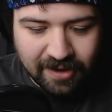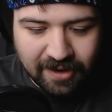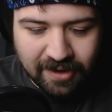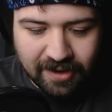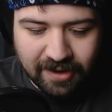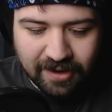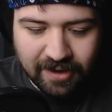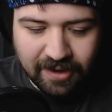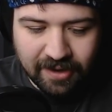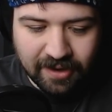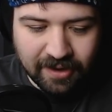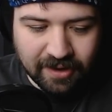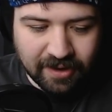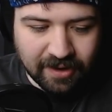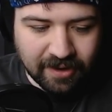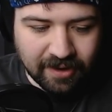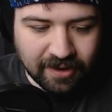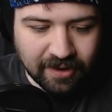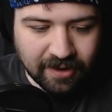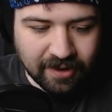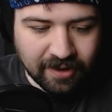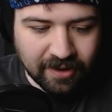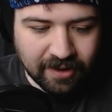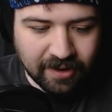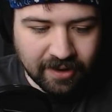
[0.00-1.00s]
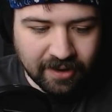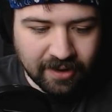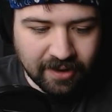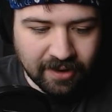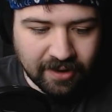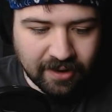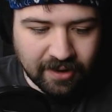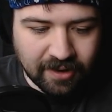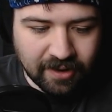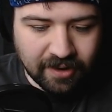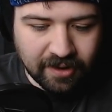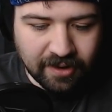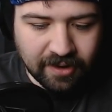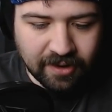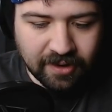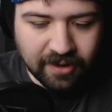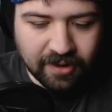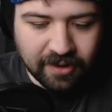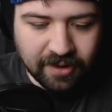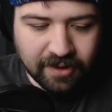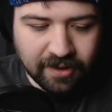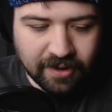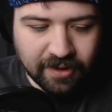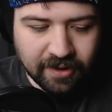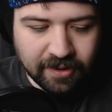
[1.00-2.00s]

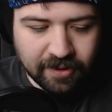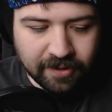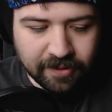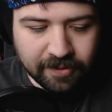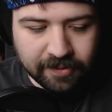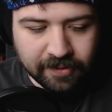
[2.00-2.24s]
Nobody speaks.